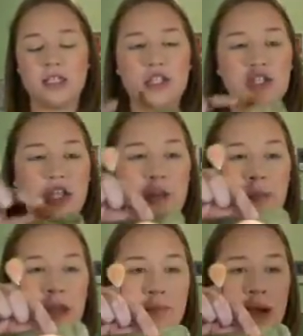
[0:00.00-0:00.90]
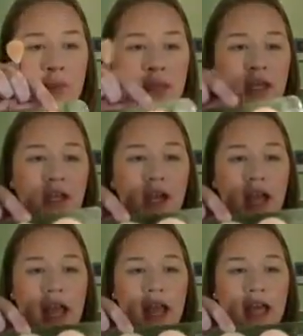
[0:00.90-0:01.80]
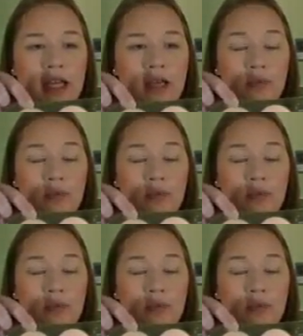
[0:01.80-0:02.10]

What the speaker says: Champagne Pop here and